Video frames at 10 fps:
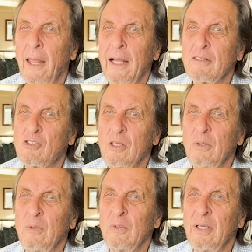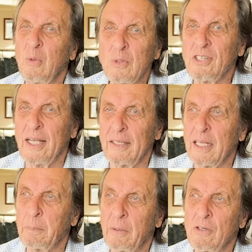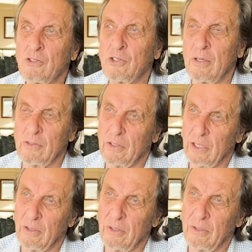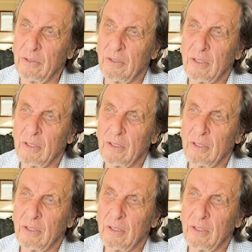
And so they always had that approach to everything, you know.